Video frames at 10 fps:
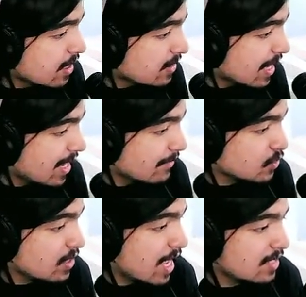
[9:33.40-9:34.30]
Then
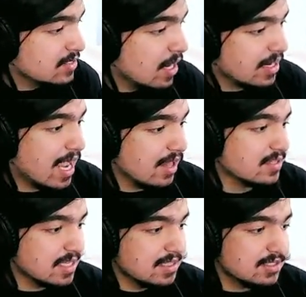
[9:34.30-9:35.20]
after that, Don
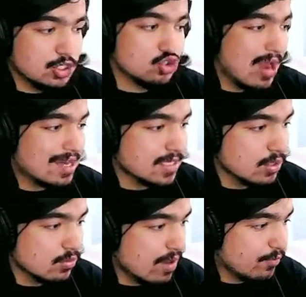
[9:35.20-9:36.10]
Callis is distracting
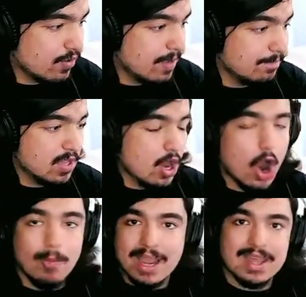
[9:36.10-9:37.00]
the referee.
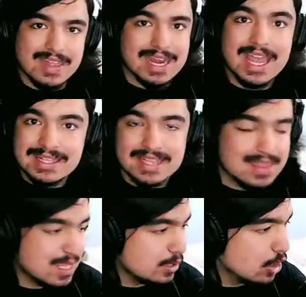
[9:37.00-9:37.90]
Omega then hits
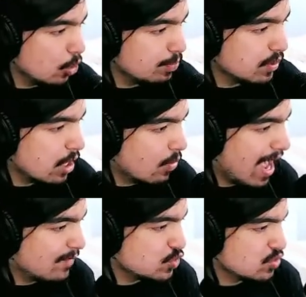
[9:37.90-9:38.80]
the low blow
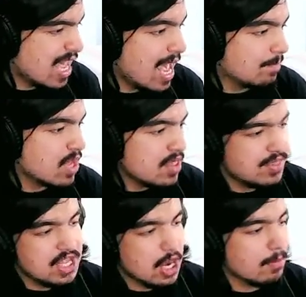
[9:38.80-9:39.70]
after that.
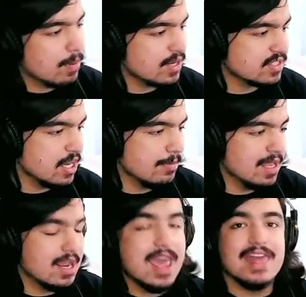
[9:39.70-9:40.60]
The Young Bucks come
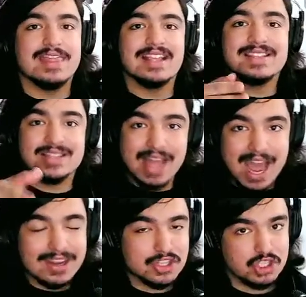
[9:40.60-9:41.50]
in. They
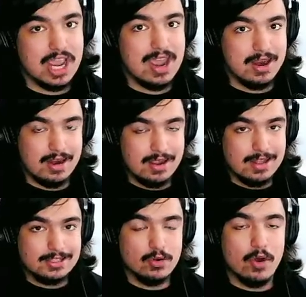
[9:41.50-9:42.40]
slide a chair
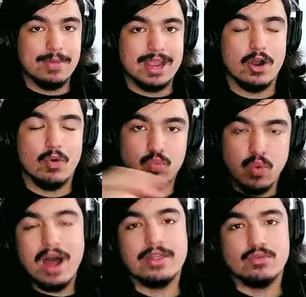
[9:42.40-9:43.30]
to Omega
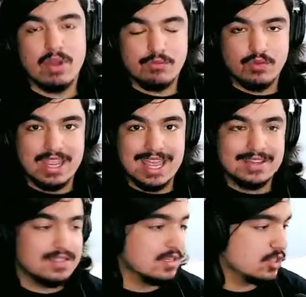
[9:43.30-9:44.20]
while the referee
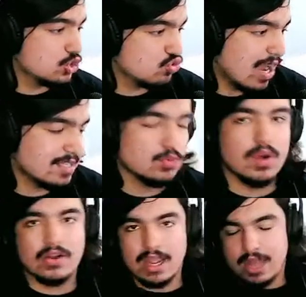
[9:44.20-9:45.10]
is distracted
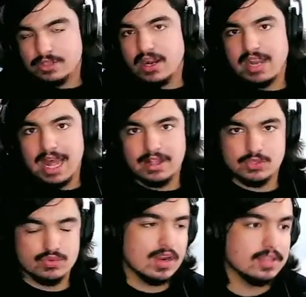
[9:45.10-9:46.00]
while Don Callis
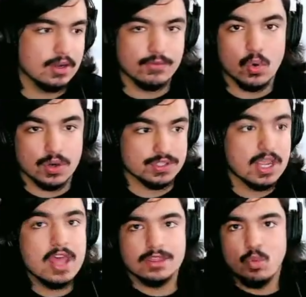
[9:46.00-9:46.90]
was right there, of course.
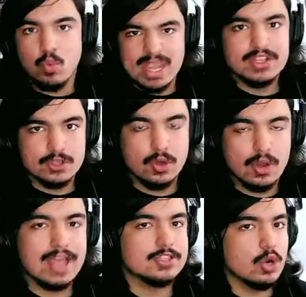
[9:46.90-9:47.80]
The Weasel,
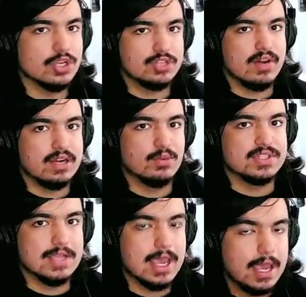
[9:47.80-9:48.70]
as Tony Schiavone would
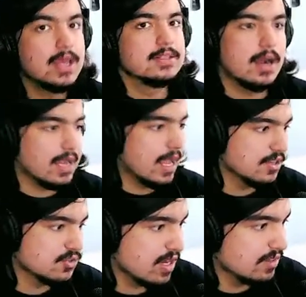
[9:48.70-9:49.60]
say, Don
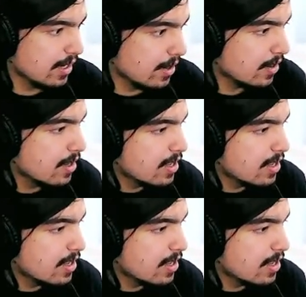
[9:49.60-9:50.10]
Callis right there.